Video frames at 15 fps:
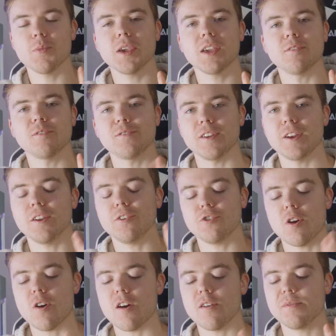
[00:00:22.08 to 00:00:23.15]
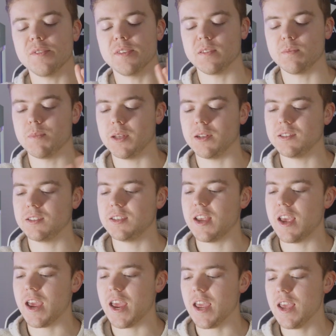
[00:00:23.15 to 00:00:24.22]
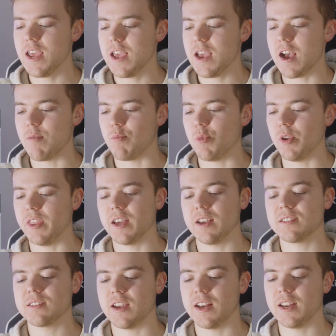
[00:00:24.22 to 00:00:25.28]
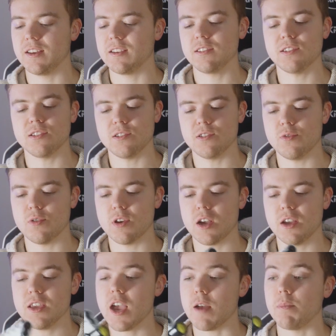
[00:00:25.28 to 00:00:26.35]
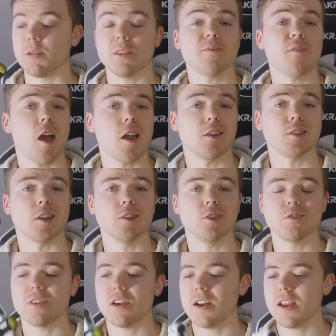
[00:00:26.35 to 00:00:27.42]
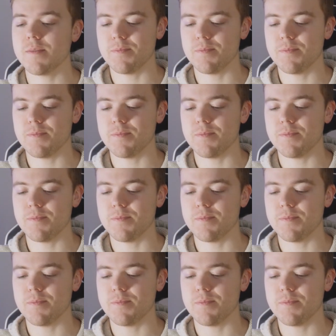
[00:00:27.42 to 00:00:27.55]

we can finish off this build today. I'm really excited to put the final touches on it.